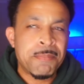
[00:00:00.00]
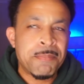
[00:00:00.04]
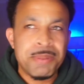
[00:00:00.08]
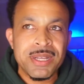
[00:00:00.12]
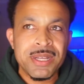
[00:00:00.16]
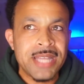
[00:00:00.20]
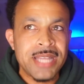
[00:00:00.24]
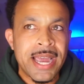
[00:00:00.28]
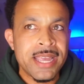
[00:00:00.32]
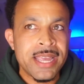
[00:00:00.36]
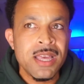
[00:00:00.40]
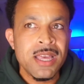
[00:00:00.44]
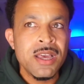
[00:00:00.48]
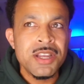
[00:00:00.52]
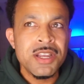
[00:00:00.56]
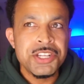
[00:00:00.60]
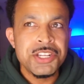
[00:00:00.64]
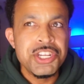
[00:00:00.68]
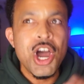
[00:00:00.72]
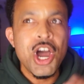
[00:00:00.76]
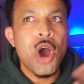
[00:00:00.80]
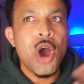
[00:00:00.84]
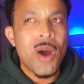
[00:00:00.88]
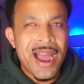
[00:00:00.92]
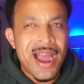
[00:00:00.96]
But like,
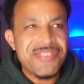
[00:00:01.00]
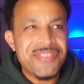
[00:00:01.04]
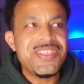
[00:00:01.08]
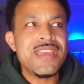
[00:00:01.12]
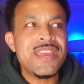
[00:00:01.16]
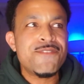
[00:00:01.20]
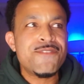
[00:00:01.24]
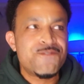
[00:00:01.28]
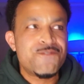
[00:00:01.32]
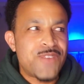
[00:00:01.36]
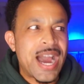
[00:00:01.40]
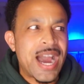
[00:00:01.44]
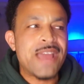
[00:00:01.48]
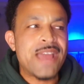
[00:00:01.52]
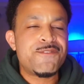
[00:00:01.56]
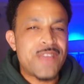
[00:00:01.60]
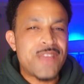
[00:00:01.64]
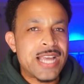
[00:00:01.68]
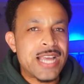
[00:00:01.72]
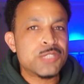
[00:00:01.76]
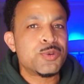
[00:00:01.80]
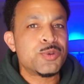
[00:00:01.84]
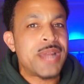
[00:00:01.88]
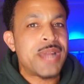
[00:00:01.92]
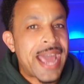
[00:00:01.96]
no, I think fight
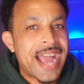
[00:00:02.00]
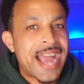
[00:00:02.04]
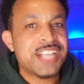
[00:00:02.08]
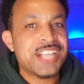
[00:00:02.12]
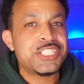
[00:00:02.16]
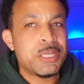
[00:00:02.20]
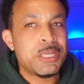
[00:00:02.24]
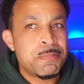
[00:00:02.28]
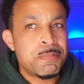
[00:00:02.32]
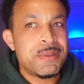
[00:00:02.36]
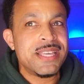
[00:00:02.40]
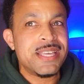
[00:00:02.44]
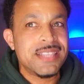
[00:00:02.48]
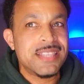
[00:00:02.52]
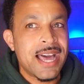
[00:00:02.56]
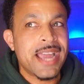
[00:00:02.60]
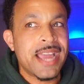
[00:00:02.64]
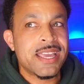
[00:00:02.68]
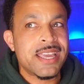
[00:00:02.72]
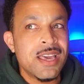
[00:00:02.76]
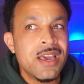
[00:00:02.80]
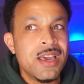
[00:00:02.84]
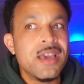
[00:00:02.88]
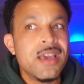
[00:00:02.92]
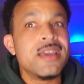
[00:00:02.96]
fans would actually be like,
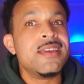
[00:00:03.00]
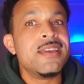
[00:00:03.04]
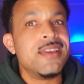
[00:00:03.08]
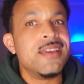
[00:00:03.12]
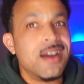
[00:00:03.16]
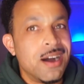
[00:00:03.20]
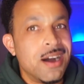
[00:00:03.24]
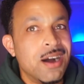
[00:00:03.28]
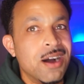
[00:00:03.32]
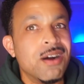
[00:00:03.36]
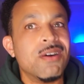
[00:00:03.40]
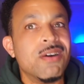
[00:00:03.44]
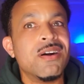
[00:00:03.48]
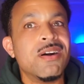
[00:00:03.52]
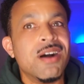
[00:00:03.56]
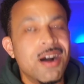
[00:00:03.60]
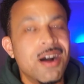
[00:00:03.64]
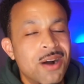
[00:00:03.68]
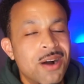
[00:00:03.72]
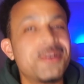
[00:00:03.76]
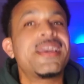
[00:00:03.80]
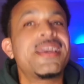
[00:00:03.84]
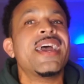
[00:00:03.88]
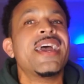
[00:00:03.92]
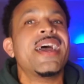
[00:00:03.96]
yo,
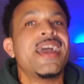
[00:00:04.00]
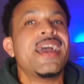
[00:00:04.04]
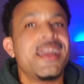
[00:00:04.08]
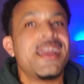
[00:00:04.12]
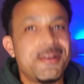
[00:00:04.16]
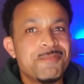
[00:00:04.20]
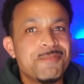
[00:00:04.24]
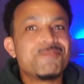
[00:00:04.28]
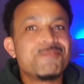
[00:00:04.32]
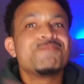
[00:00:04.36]
okay.